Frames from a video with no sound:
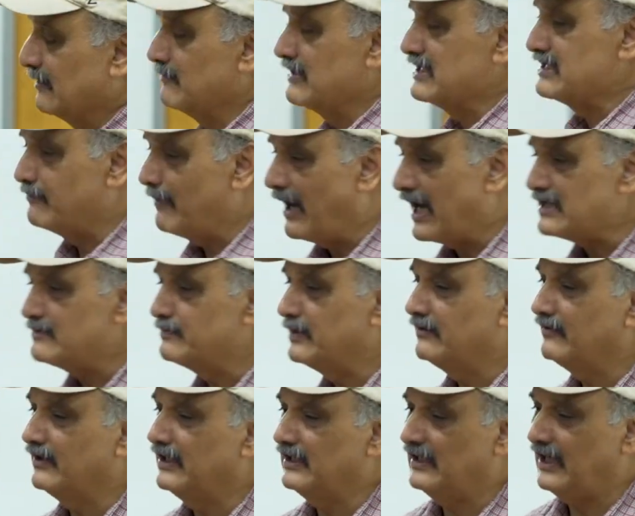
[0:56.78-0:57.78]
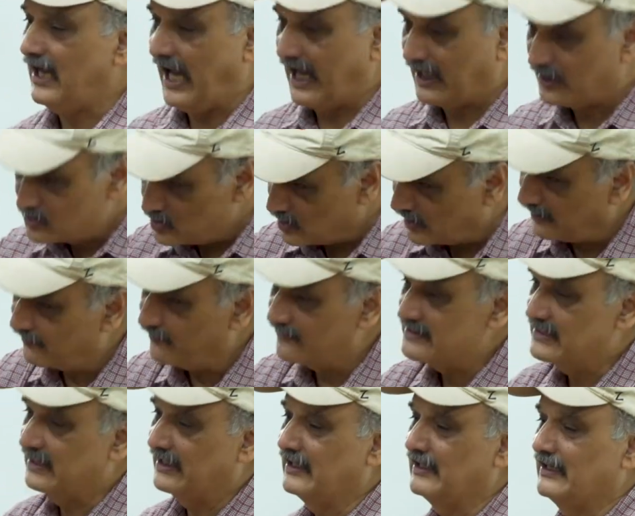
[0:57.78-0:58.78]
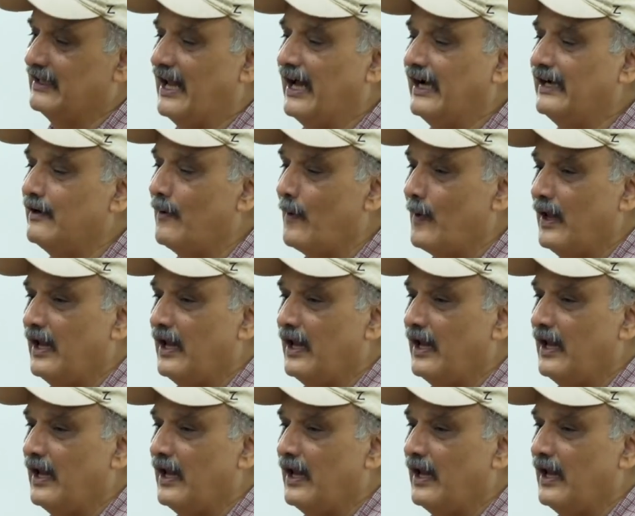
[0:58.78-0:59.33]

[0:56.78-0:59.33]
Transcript: mismatch between actual physical land